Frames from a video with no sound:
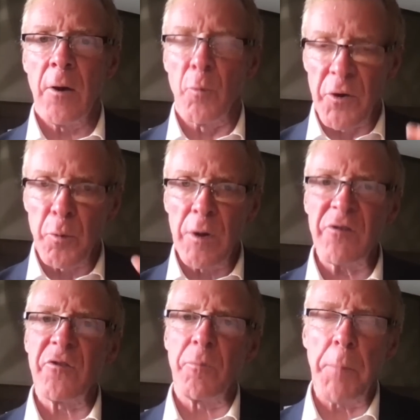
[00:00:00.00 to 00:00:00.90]
with
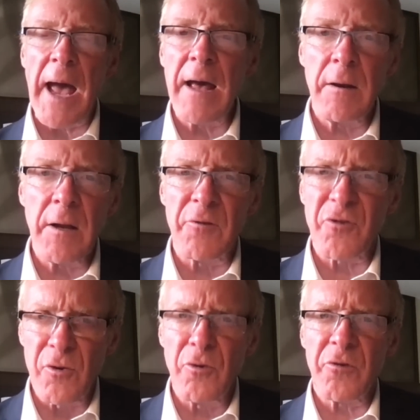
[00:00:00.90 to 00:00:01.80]
which to pan and
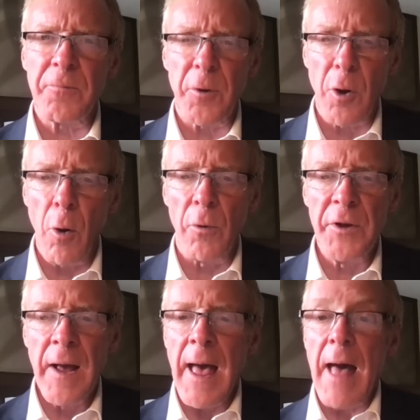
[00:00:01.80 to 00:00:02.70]
sluice for
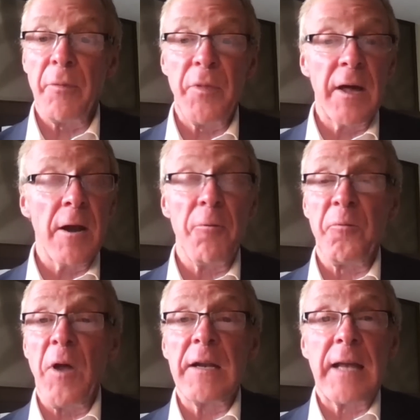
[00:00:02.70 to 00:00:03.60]
gold, and then a
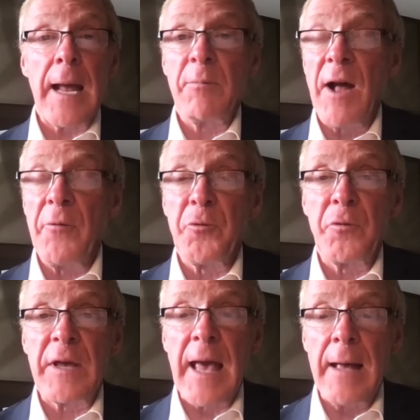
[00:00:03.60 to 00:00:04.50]
flood came down through
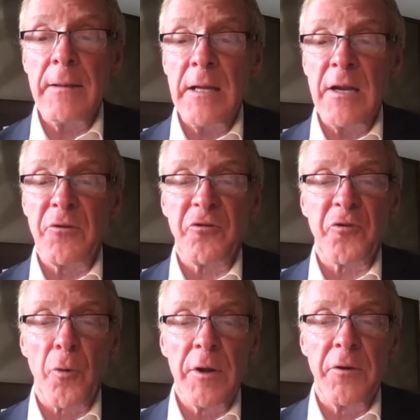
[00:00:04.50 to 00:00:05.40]
the canyon and
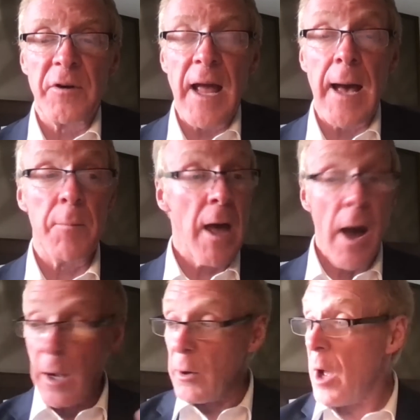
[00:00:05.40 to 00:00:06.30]
destroyed their dam,
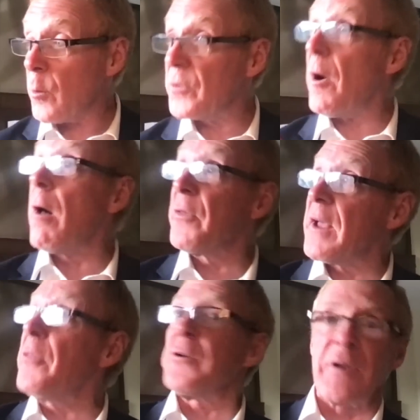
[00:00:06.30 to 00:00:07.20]
along with all the
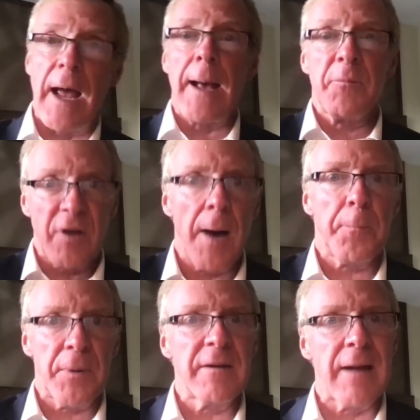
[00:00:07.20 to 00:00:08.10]
other dams
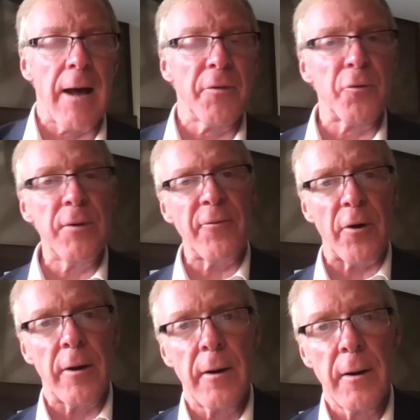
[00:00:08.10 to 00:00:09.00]
up and down the river.